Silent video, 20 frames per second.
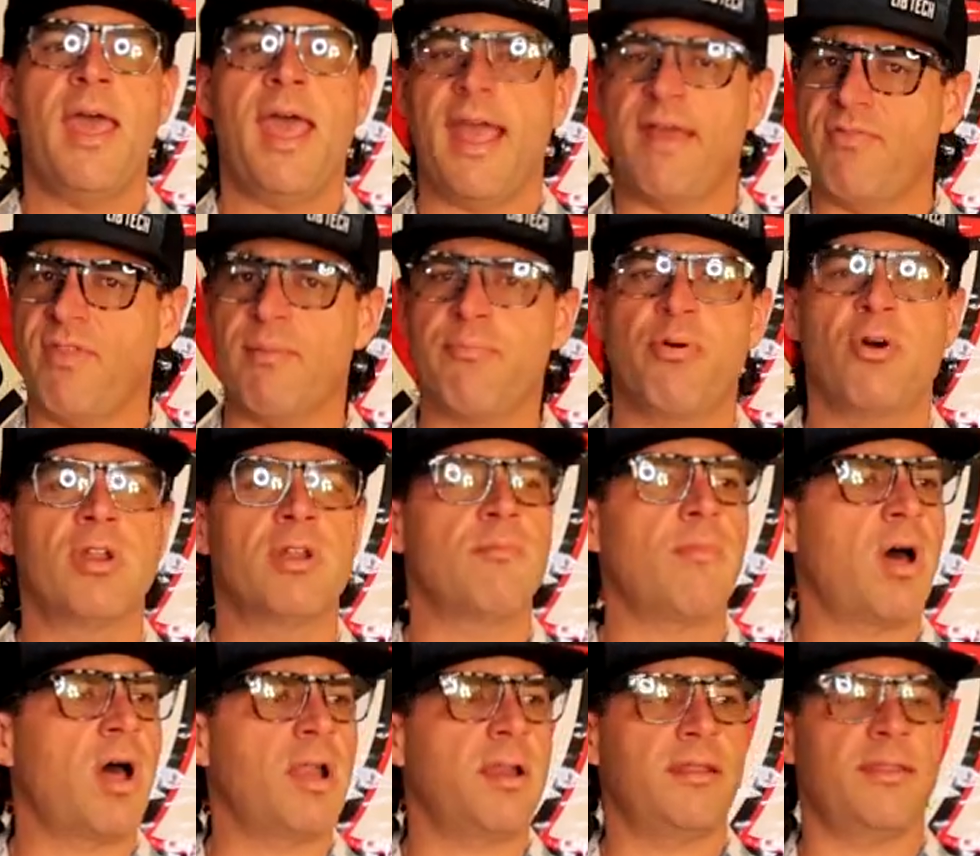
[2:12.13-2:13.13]
and they put them
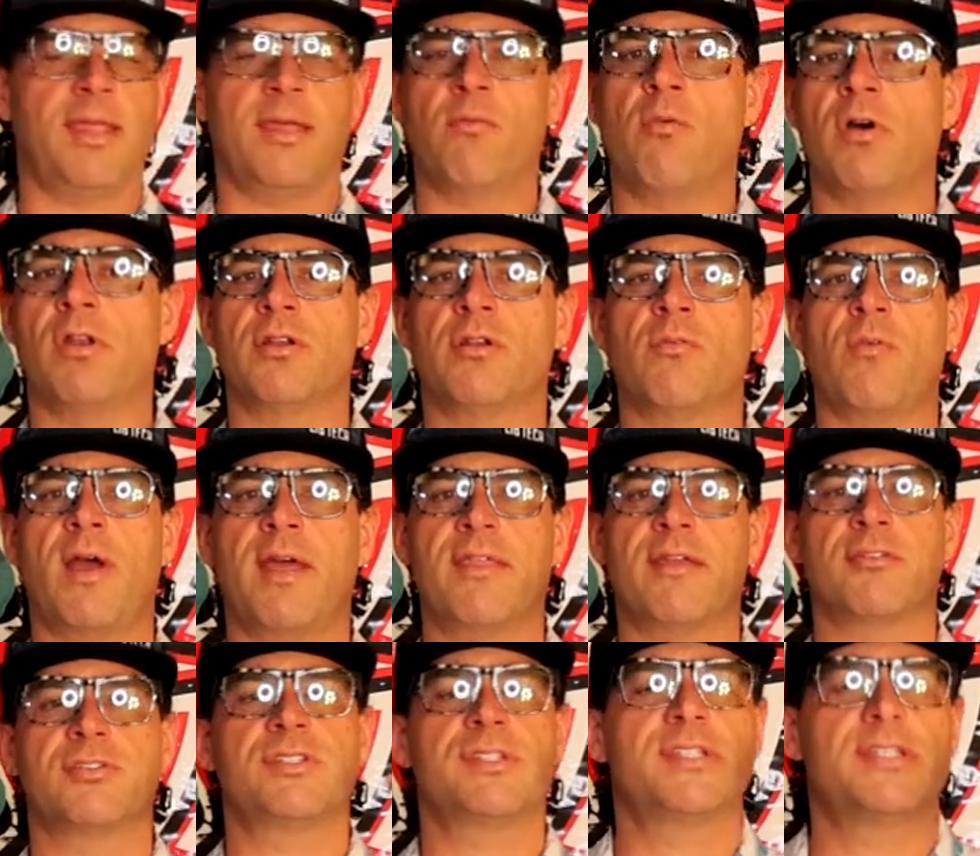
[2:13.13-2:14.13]
on and they wonder why
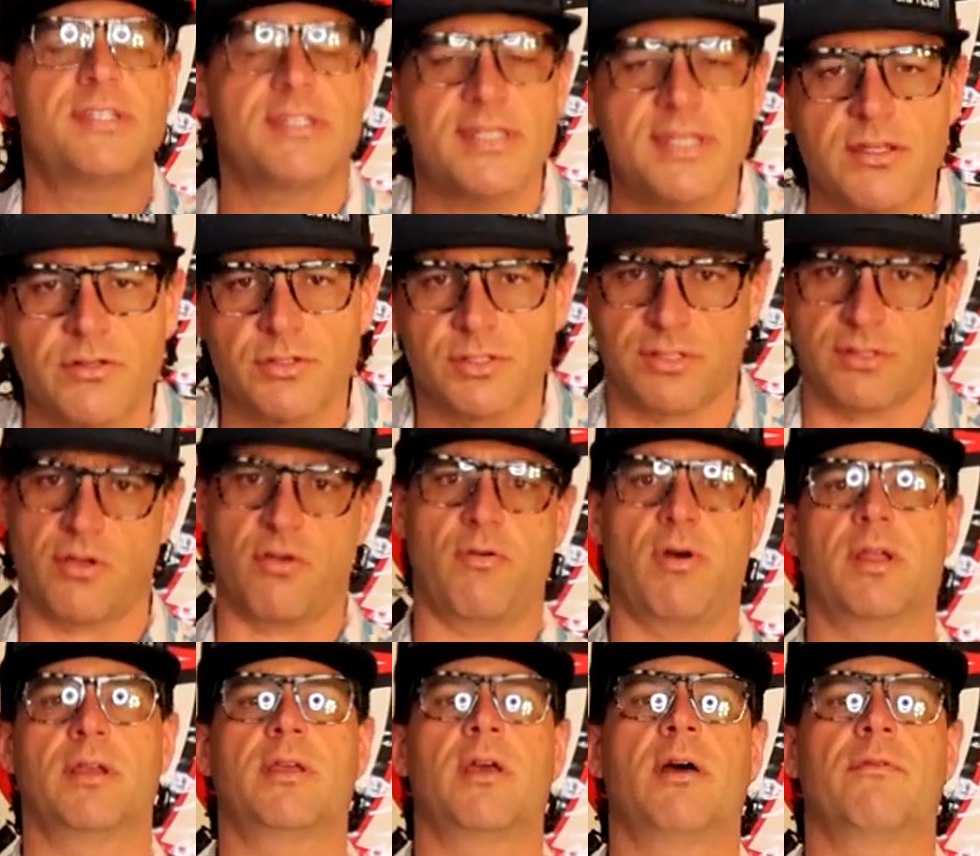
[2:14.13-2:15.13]
they're still so
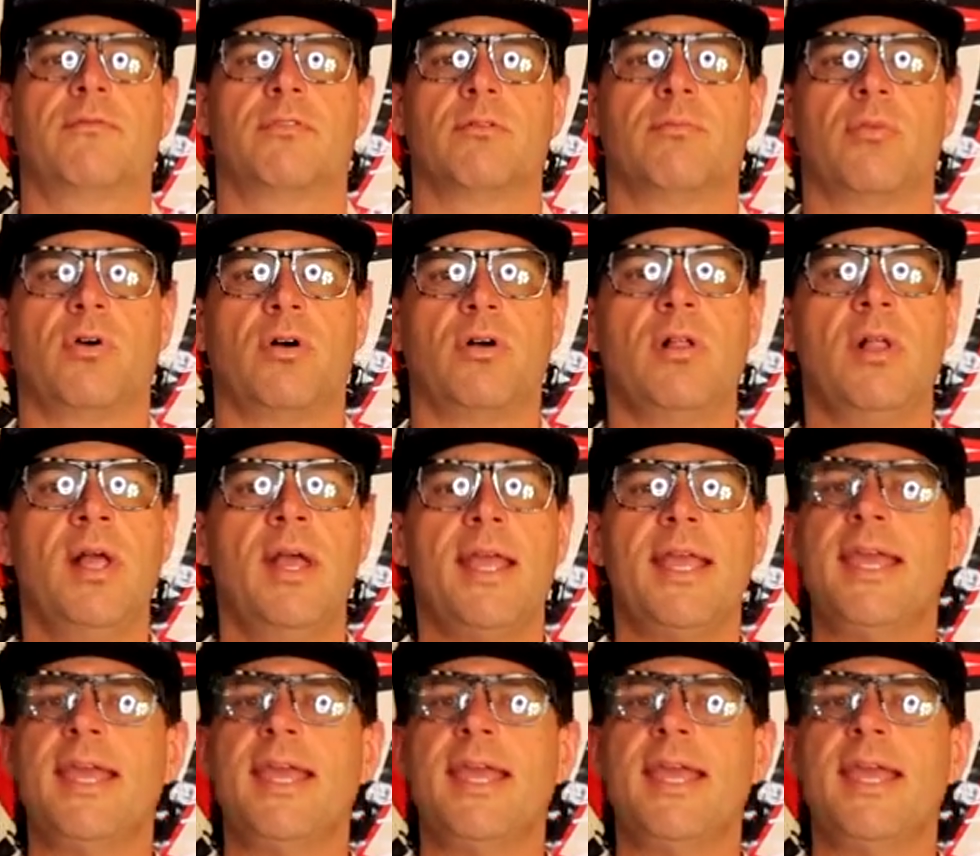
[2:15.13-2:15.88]
uncomfortable,